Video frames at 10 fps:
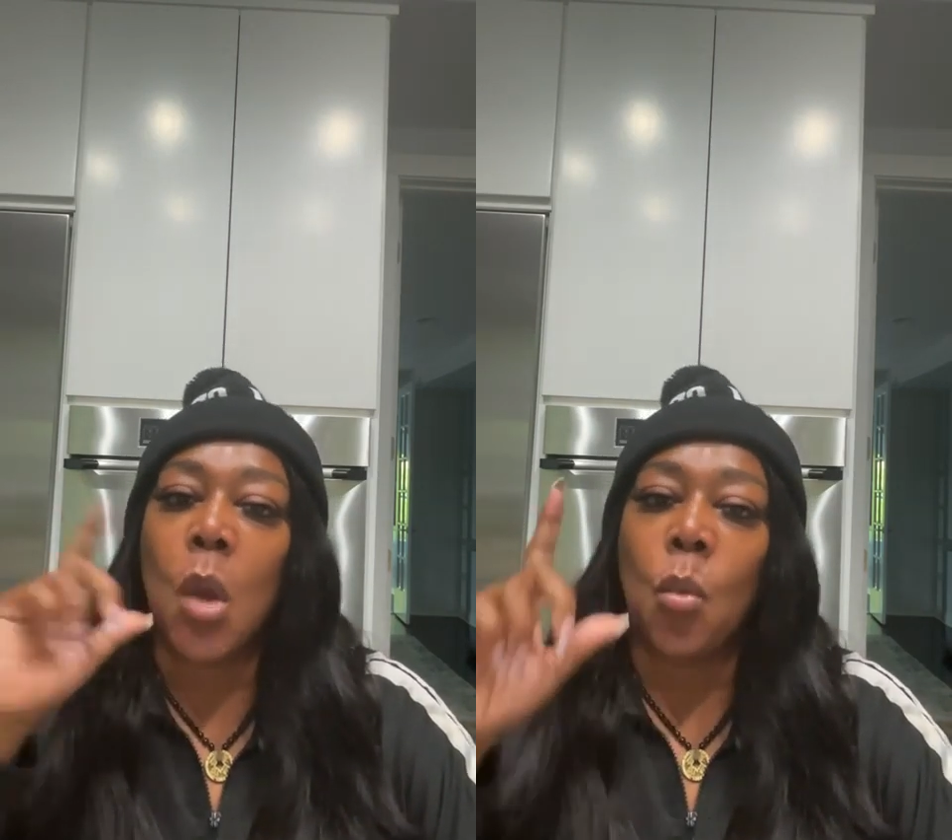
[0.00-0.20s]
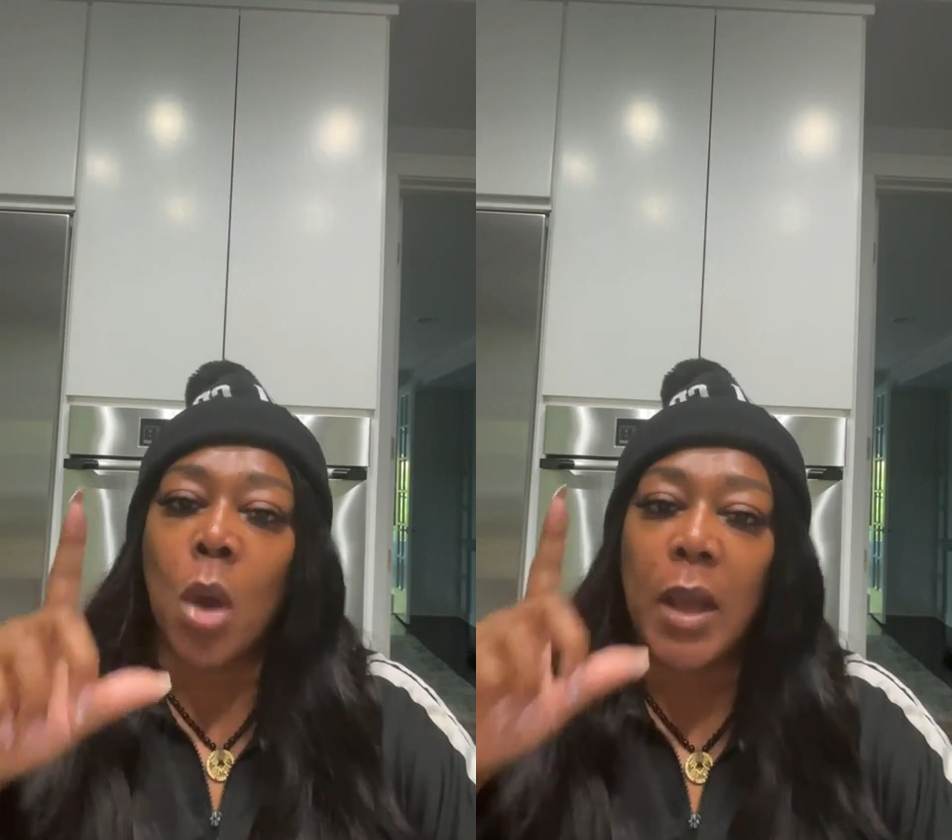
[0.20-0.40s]

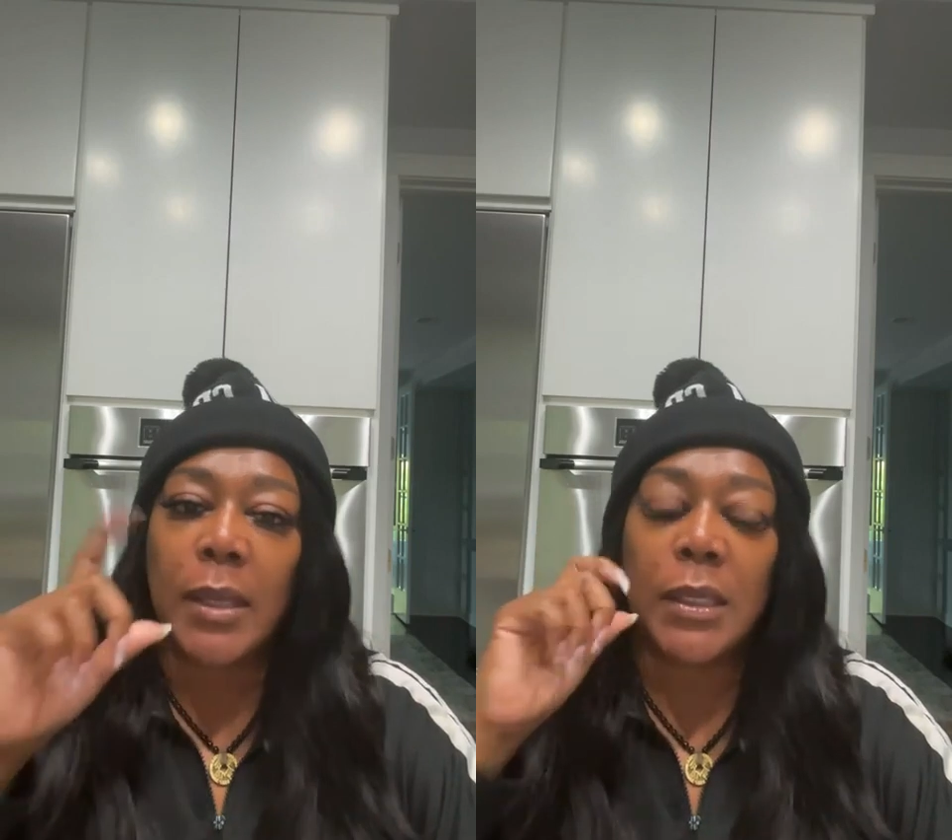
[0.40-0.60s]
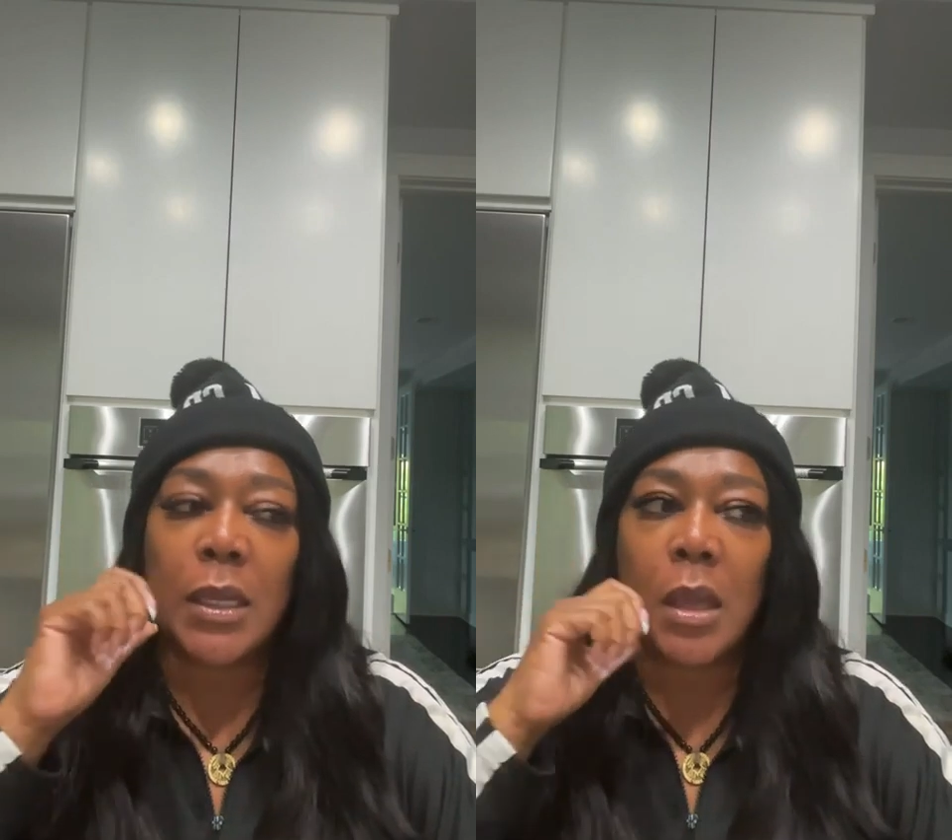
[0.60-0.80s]

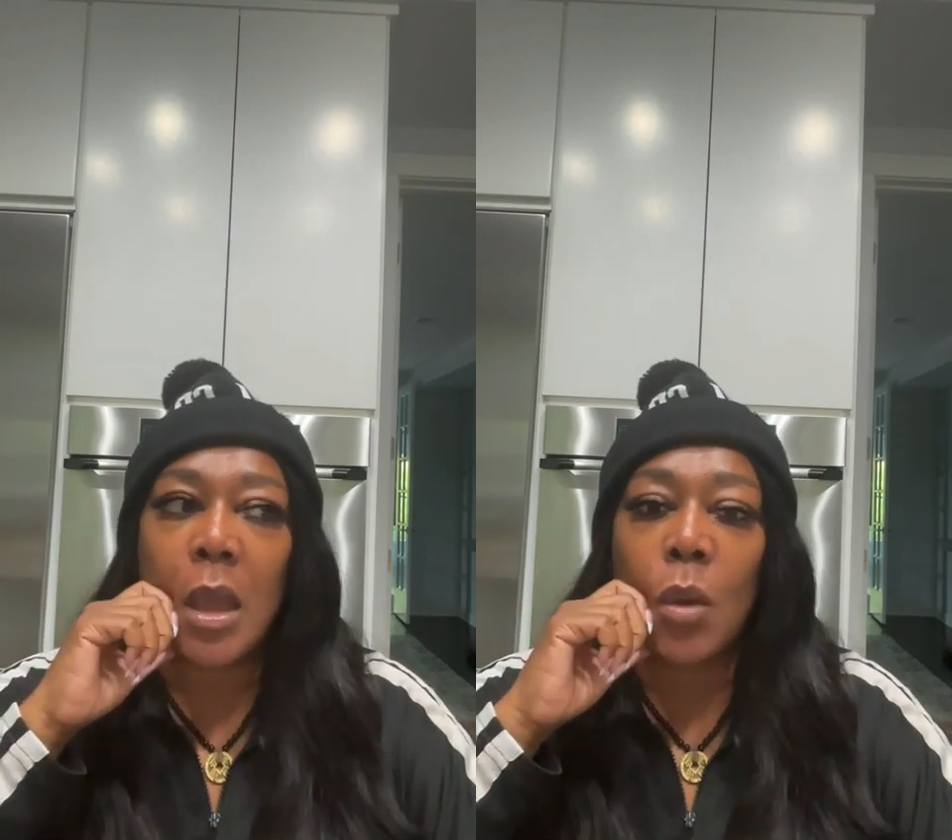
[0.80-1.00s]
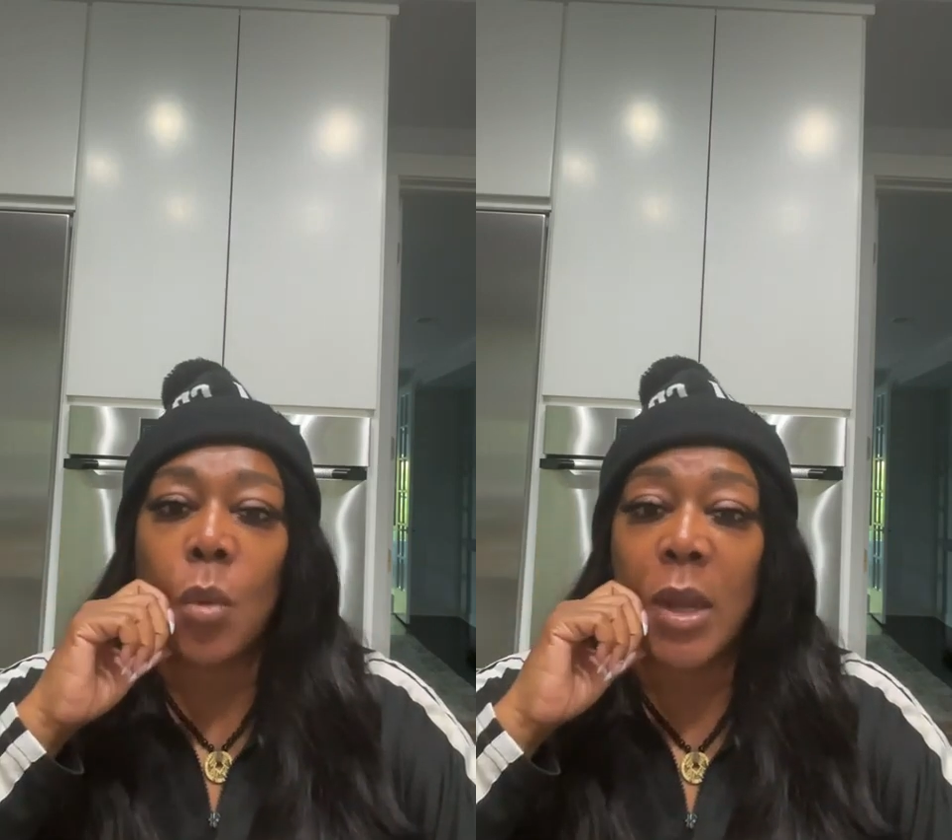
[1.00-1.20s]
One
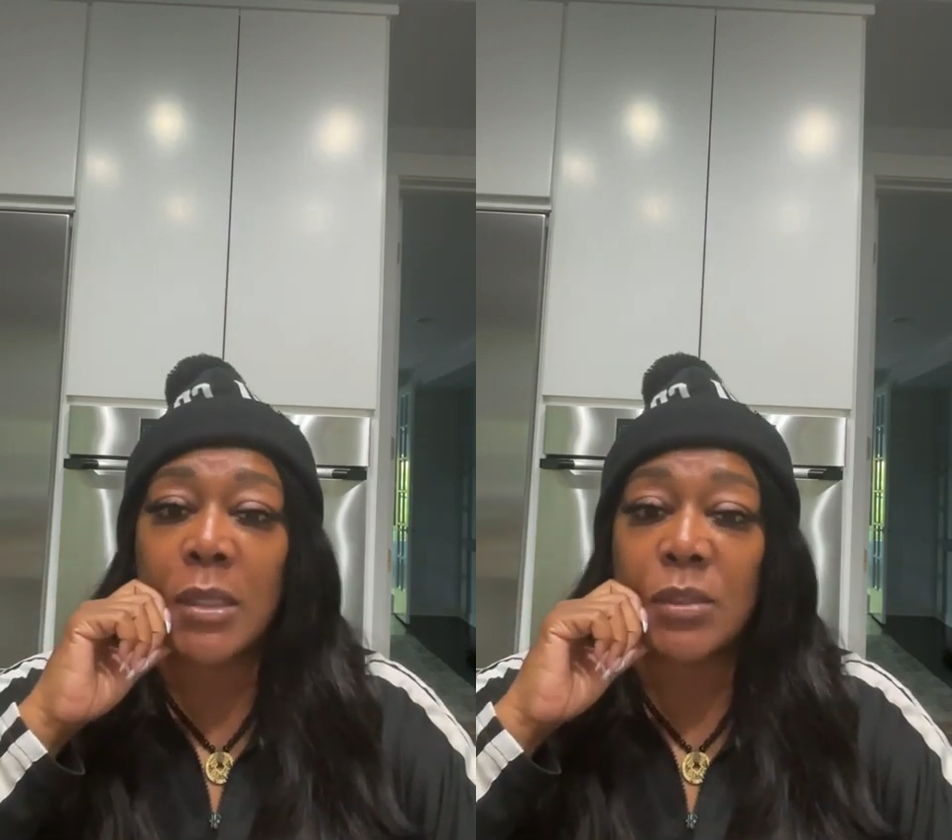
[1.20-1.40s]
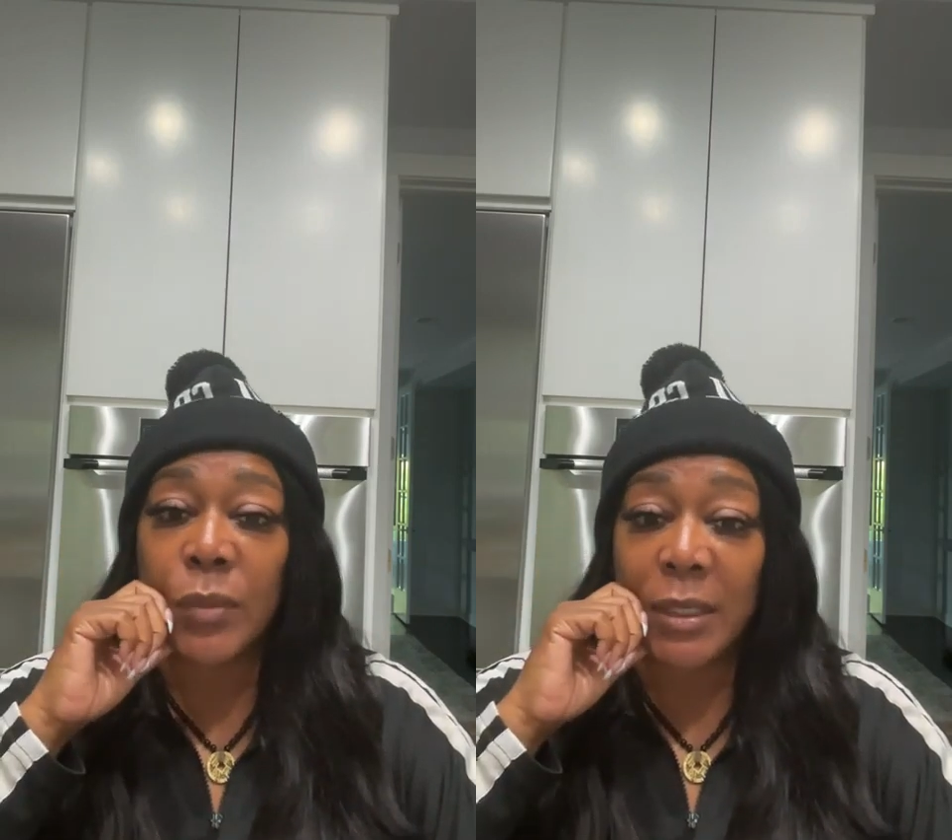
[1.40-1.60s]
was